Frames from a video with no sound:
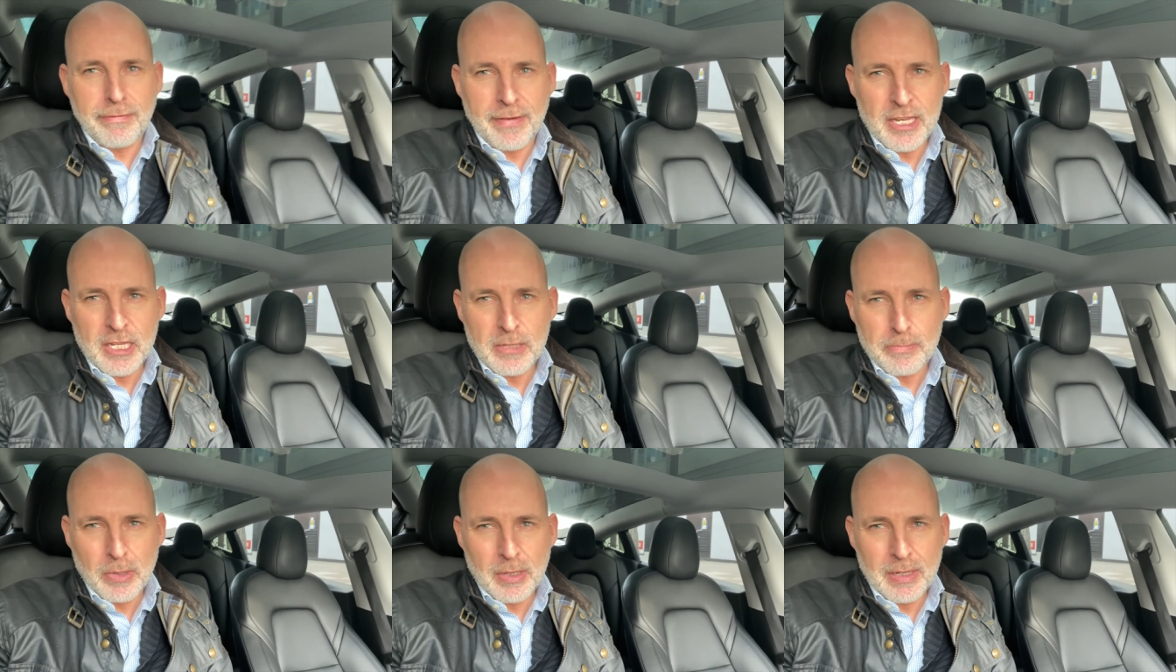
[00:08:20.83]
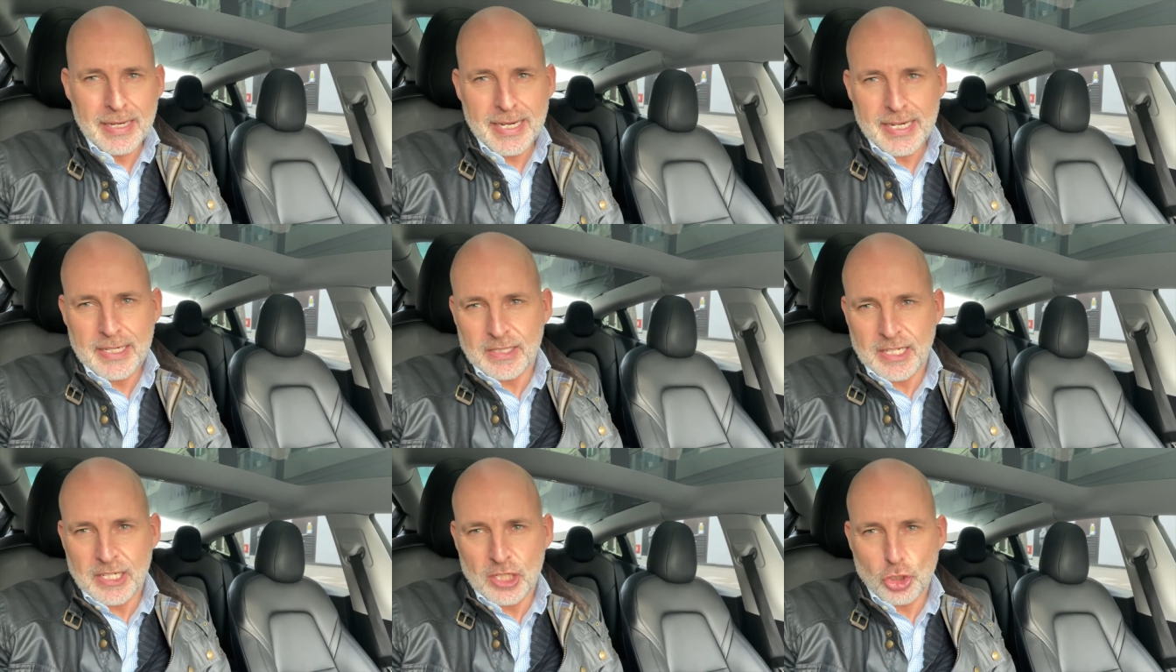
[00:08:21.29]
Facebook,
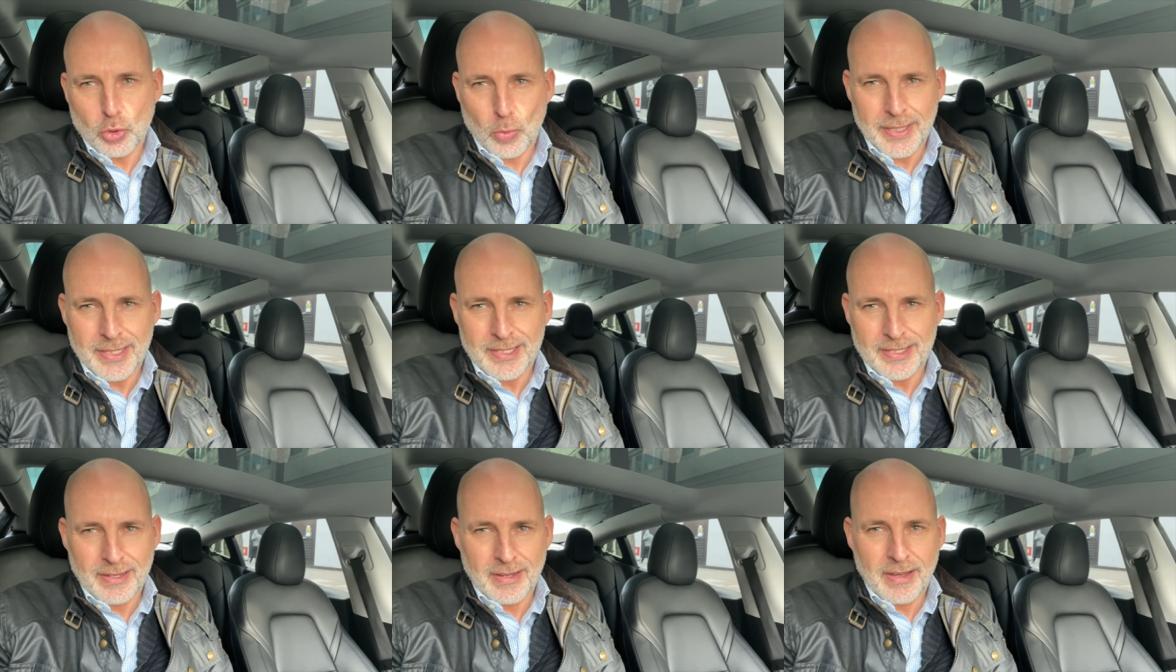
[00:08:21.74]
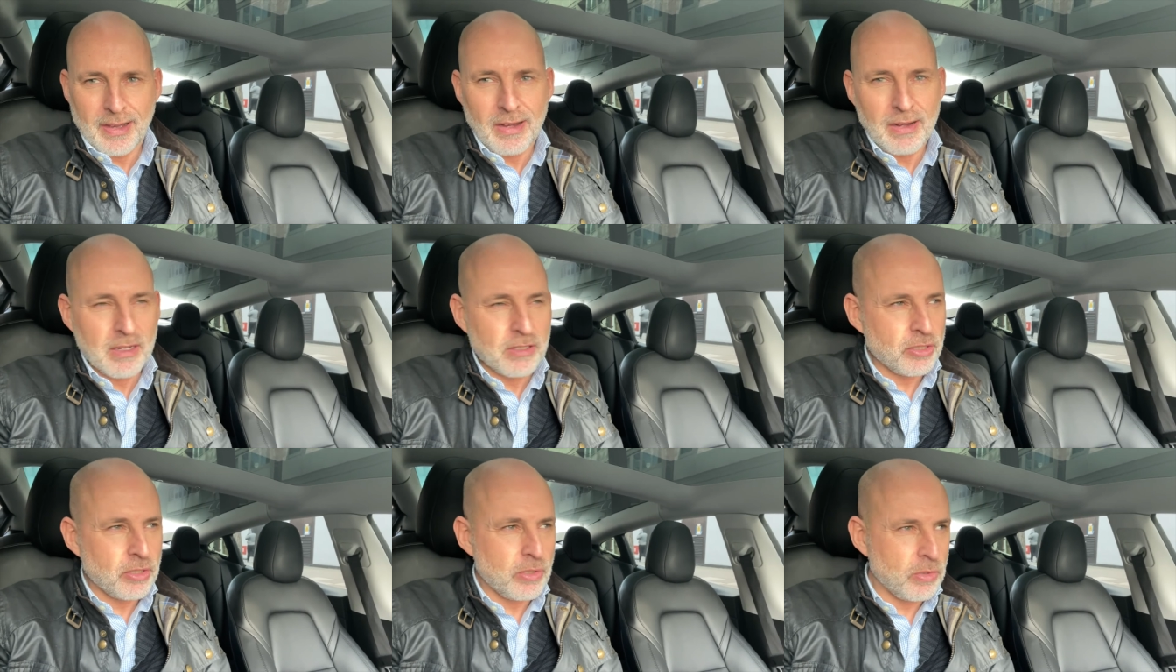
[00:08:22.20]
LinkedIn, Twitter,
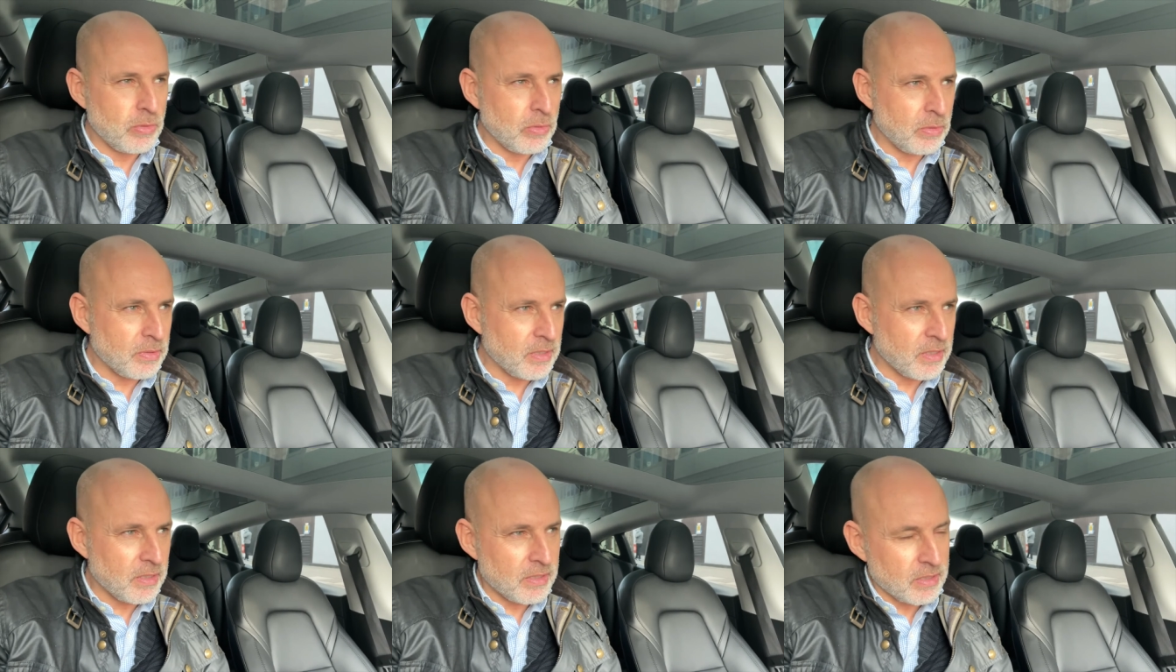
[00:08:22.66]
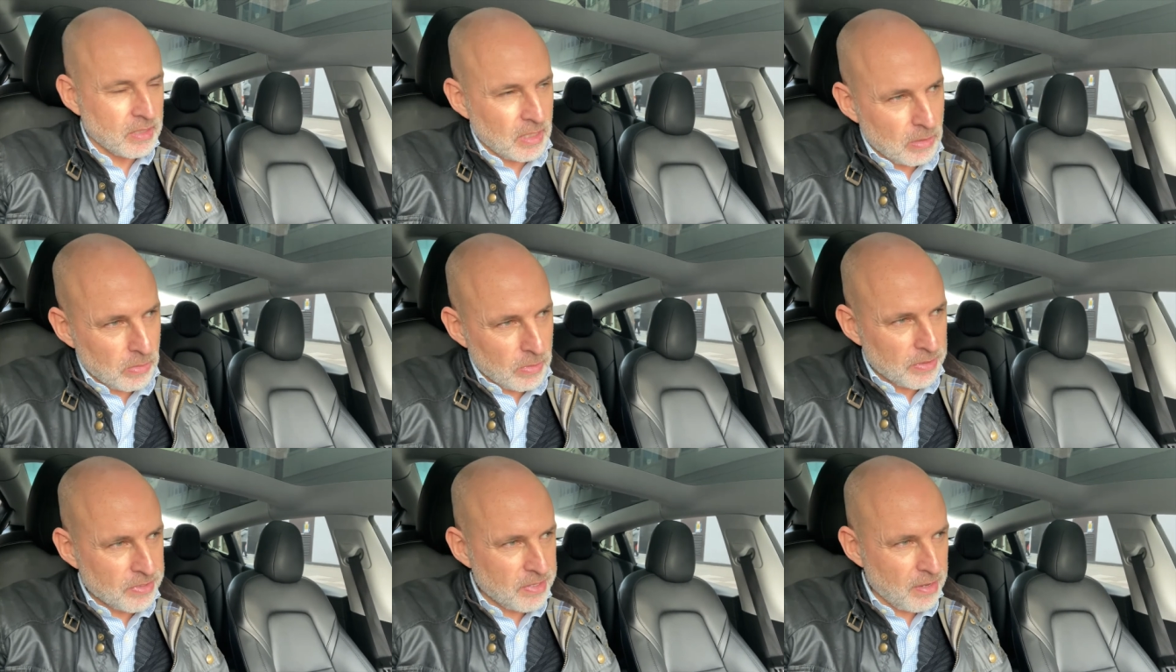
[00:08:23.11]
articles, and
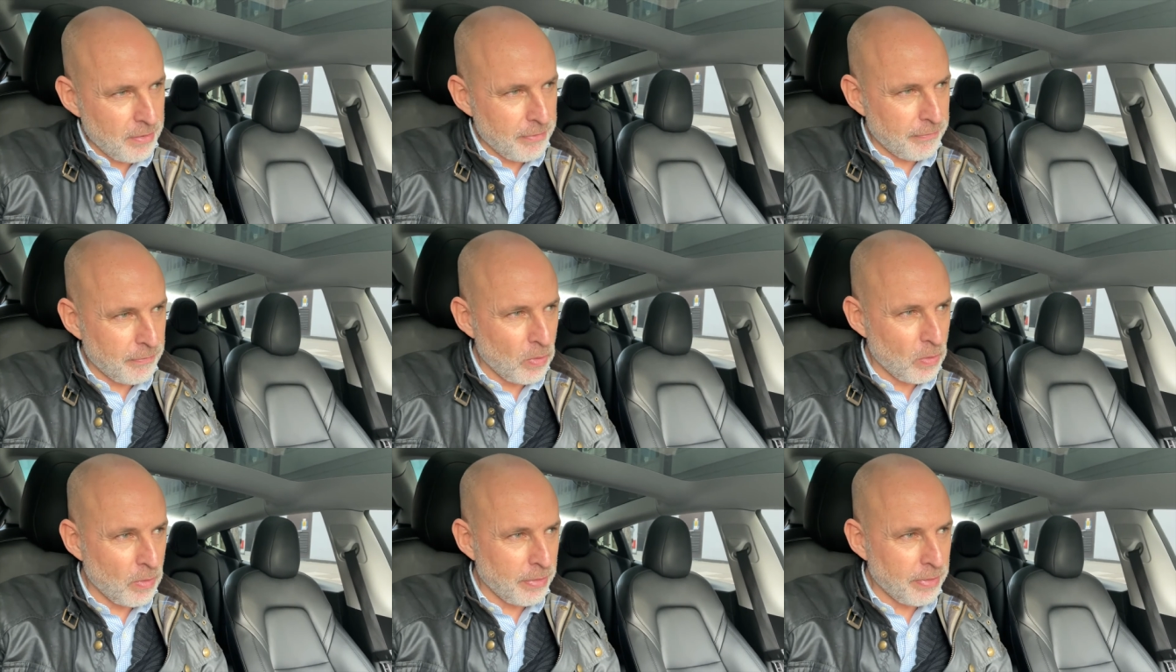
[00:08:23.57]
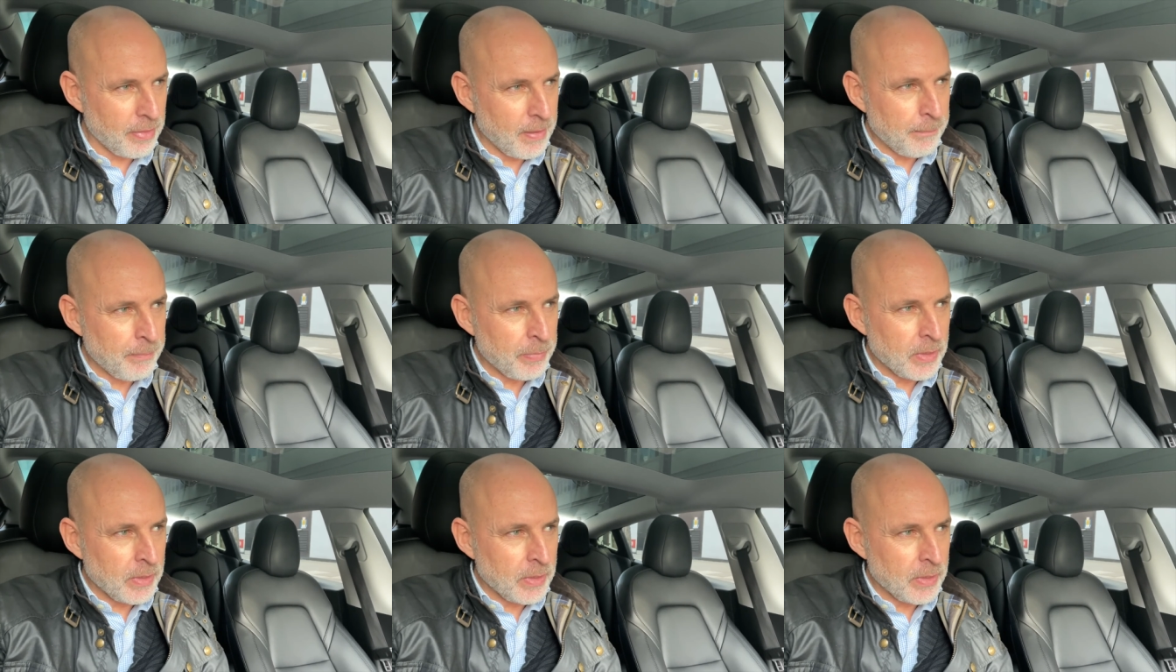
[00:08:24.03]
so on and so forth.